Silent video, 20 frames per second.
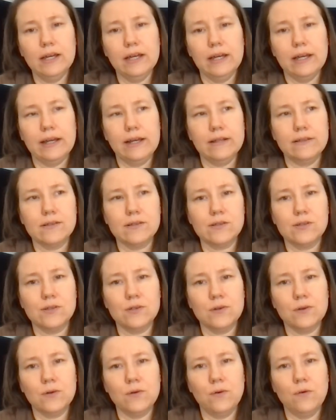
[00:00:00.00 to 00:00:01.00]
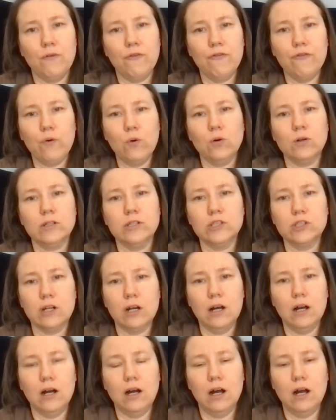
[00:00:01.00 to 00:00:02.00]
It's to forge
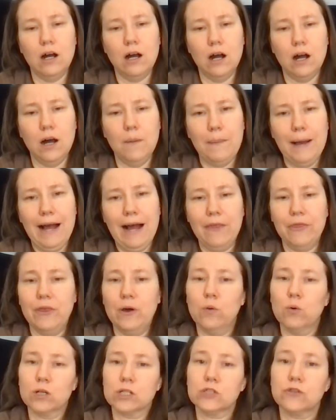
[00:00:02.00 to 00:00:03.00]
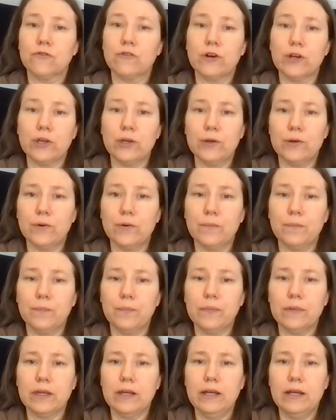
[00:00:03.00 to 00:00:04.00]
a path that works for you.
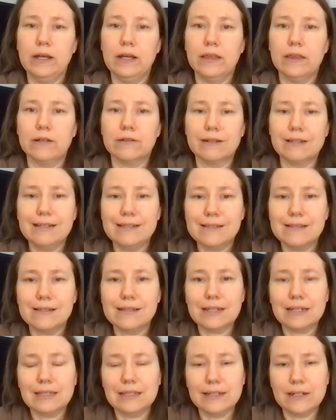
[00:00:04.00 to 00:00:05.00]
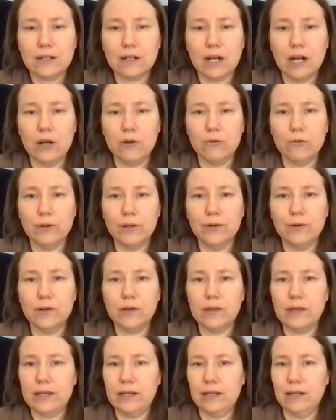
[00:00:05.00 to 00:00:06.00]
There isn't a clear-cut route
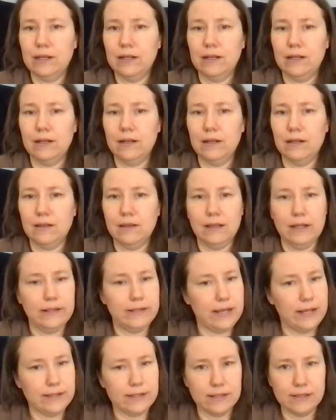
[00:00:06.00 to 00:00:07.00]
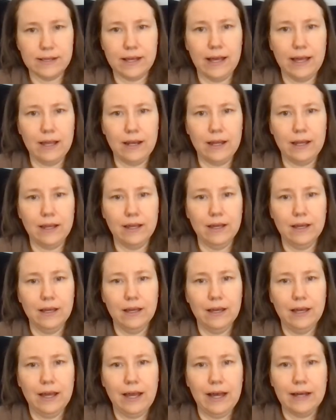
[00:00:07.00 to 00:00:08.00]
that, like, say, society
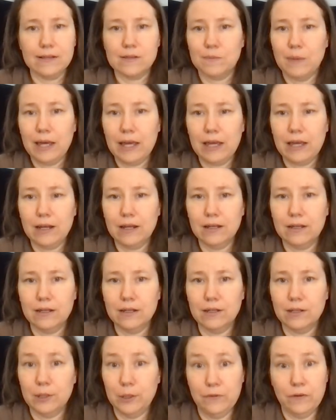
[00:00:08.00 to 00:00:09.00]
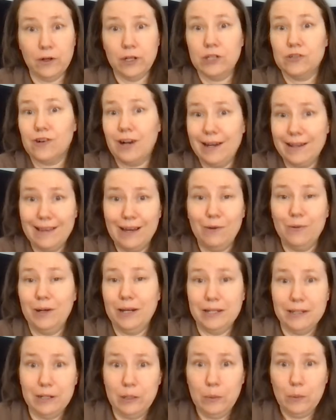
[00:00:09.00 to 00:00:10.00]
has made. You've already tried that one,
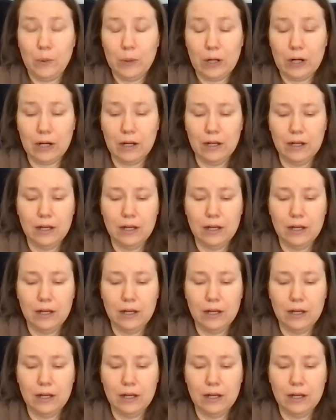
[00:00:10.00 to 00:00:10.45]
it didn't work.